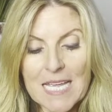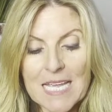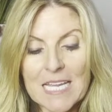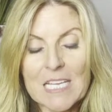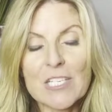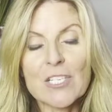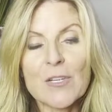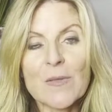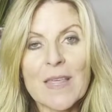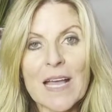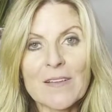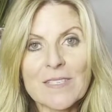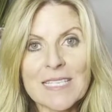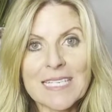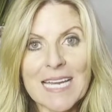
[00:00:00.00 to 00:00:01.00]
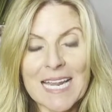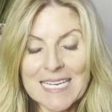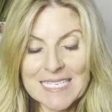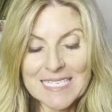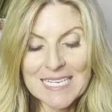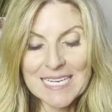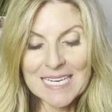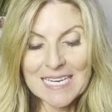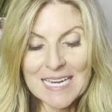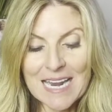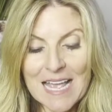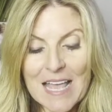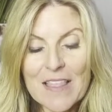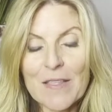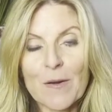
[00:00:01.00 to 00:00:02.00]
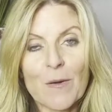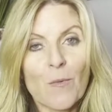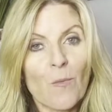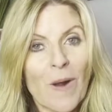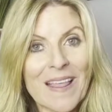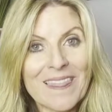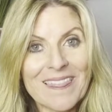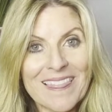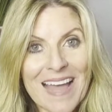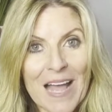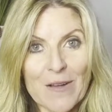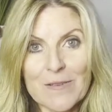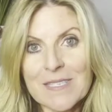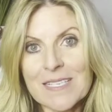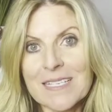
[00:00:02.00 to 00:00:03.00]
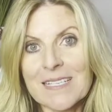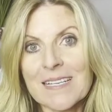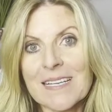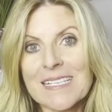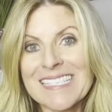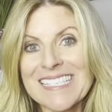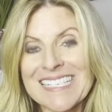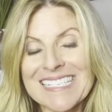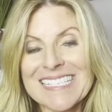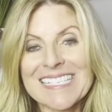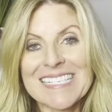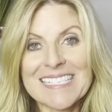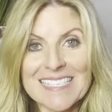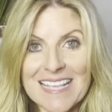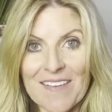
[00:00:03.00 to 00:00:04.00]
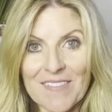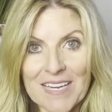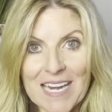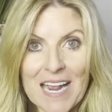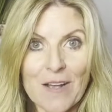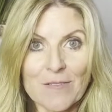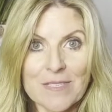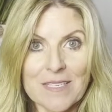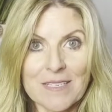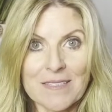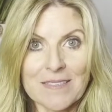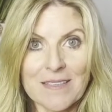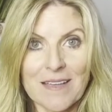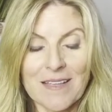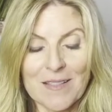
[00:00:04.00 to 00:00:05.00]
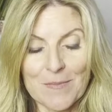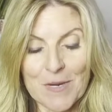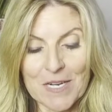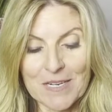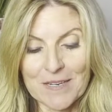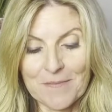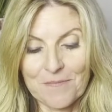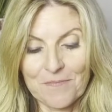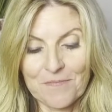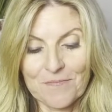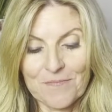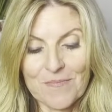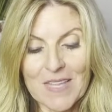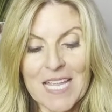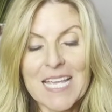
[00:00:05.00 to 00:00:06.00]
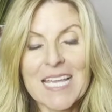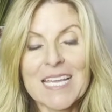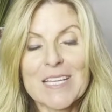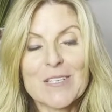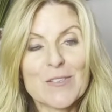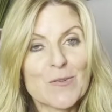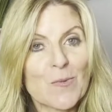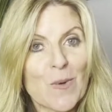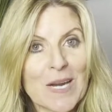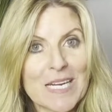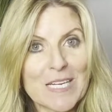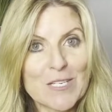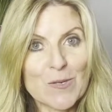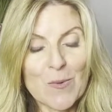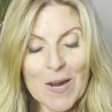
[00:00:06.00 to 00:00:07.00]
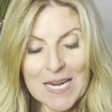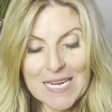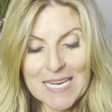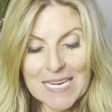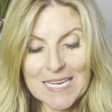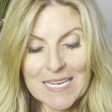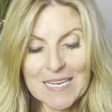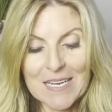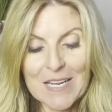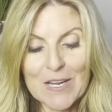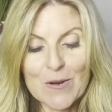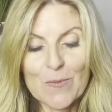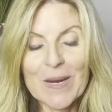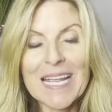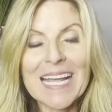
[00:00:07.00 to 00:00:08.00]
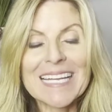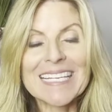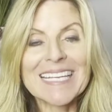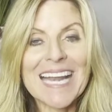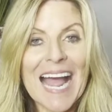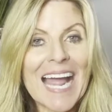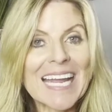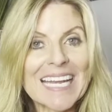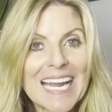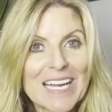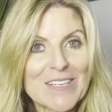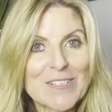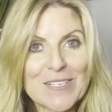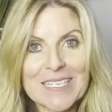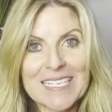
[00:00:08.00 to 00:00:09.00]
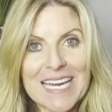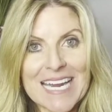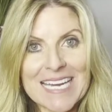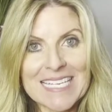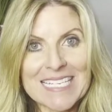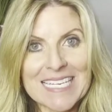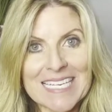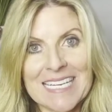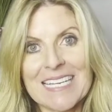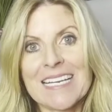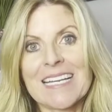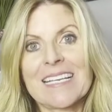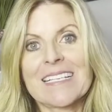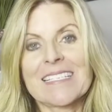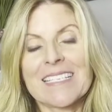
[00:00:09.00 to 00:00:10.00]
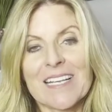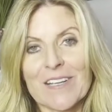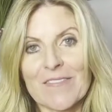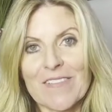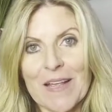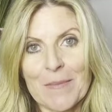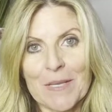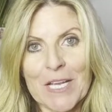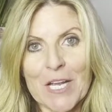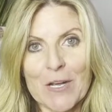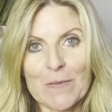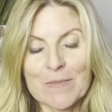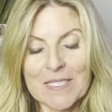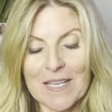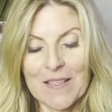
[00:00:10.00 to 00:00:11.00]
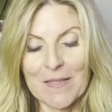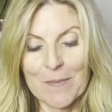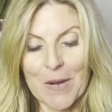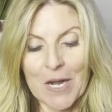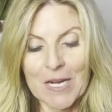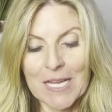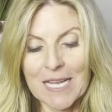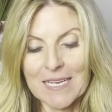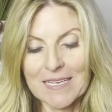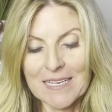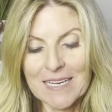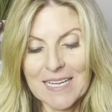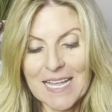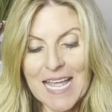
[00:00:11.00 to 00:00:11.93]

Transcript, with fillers: In 2019, there were 1,067 houses on the market. 2020, we had 918 single family homes on the market.